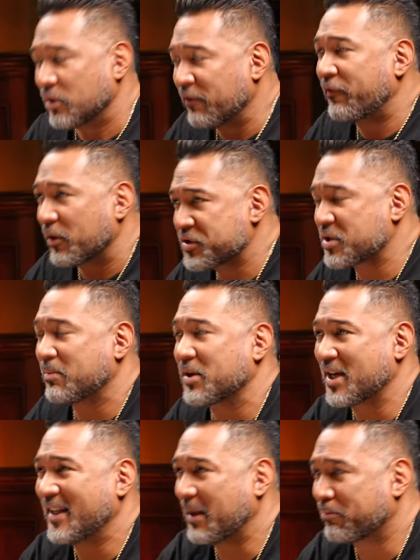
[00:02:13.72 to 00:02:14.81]
Don't focus so
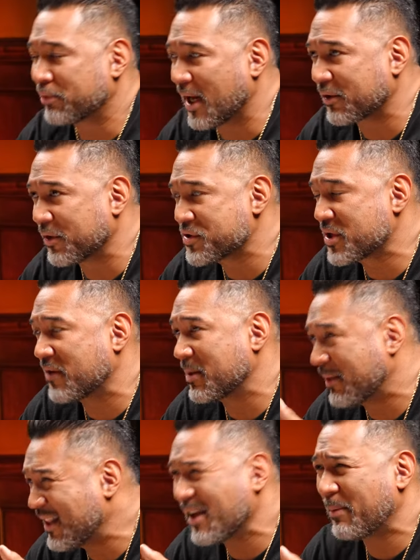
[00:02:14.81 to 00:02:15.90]
much on that product or service. I
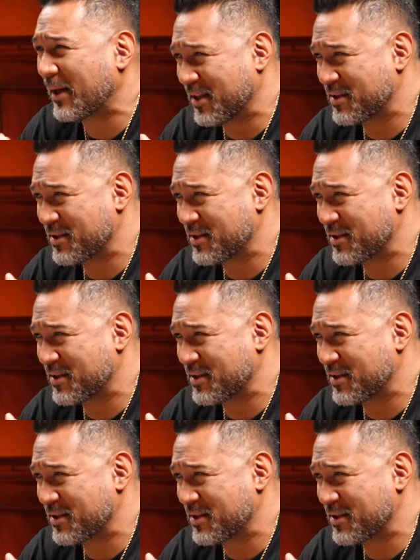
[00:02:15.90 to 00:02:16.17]
mean, think about